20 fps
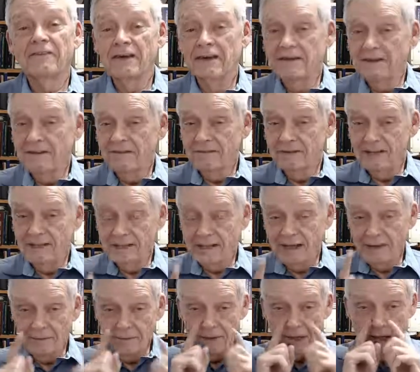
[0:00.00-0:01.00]
faith of the
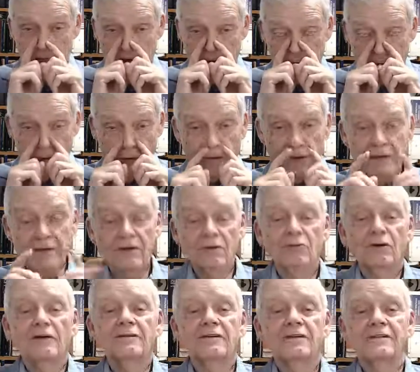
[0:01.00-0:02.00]
disciples. Okay, there are
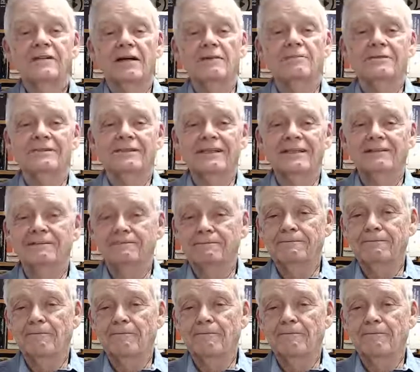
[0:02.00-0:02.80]
12 disciples there.